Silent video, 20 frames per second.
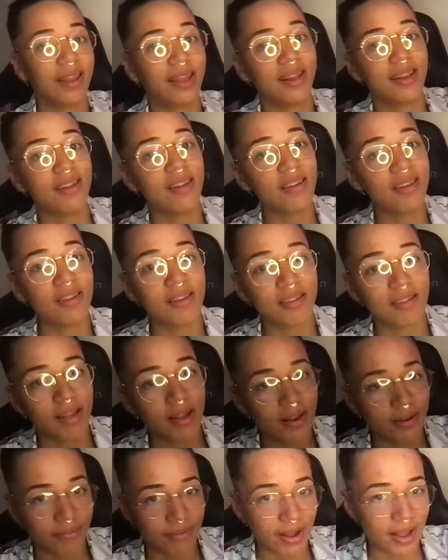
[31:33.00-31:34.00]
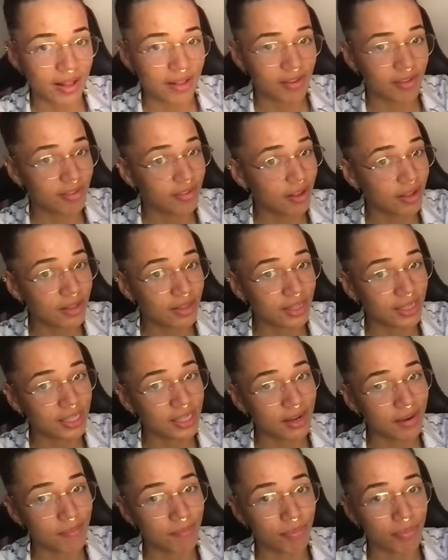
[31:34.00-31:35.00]
like this is the sun, right? And the sun's like
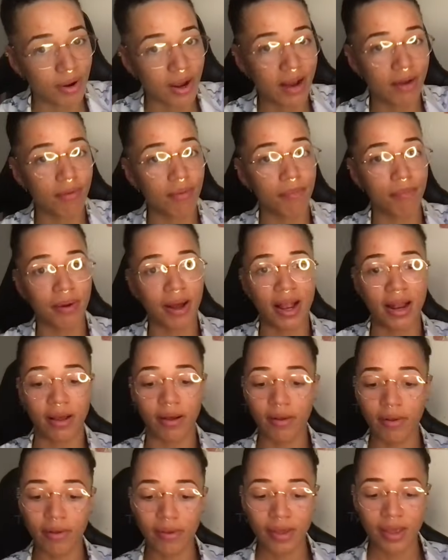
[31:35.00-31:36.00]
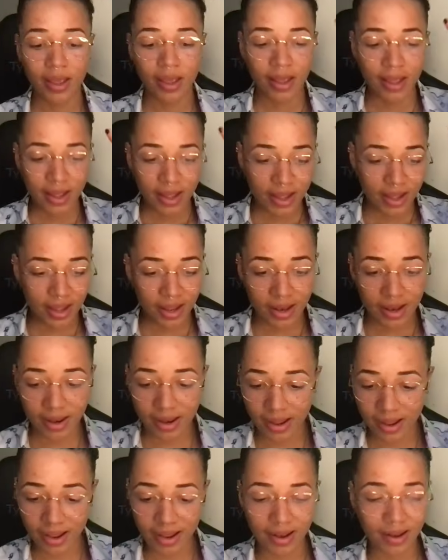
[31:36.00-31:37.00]
getting brighter and brighter, and
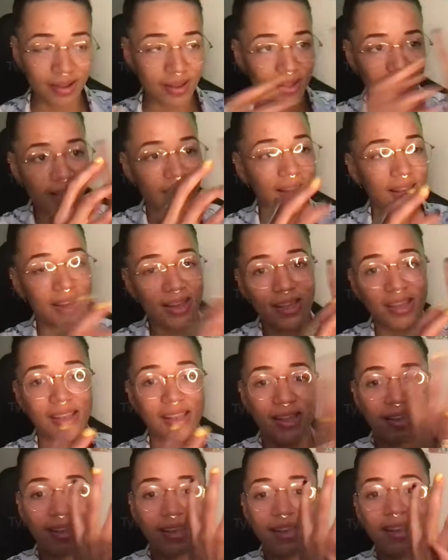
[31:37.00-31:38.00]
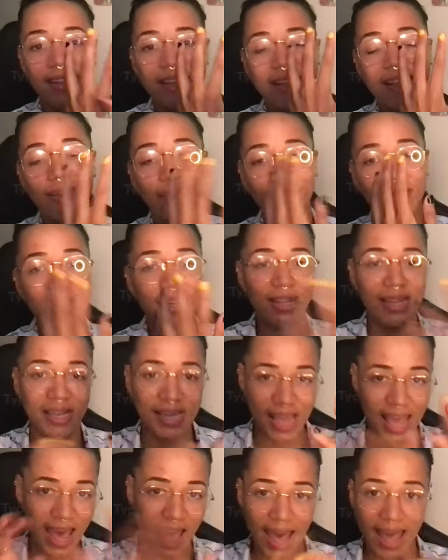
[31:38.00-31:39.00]
and it's just like this all these
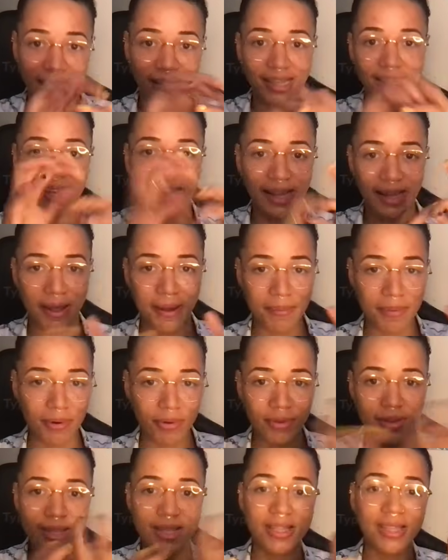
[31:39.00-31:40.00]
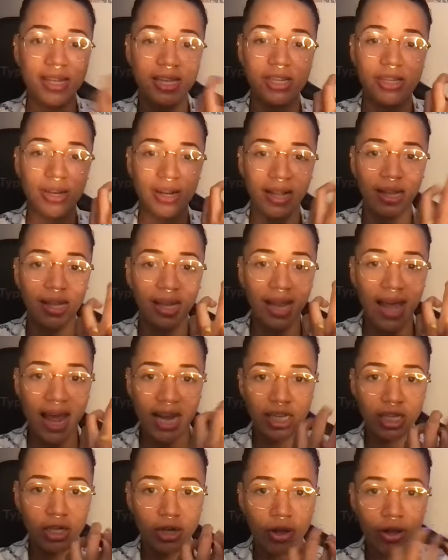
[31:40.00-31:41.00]
attacks like coming, all these things trying to
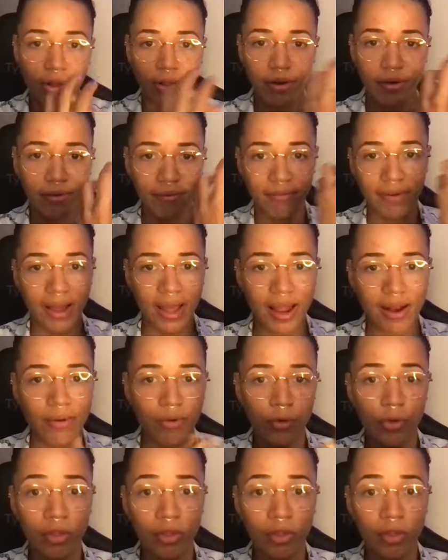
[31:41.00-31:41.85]
latch on, right?